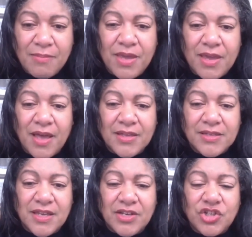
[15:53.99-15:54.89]

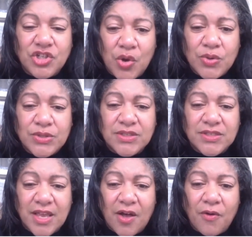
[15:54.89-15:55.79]
because it shows
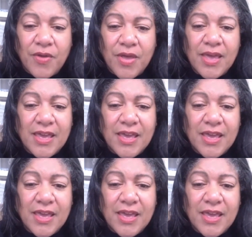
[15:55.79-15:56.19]
itself